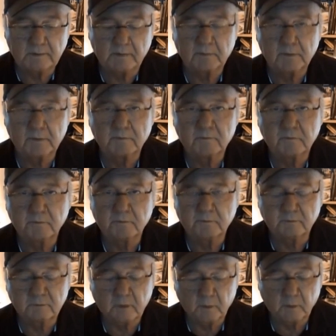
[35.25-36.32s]
number 2,
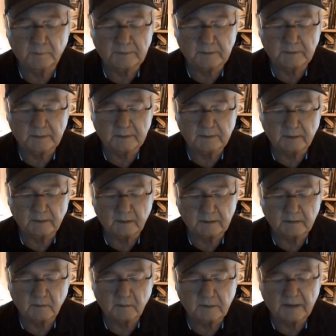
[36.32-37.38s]
Utopian, and none.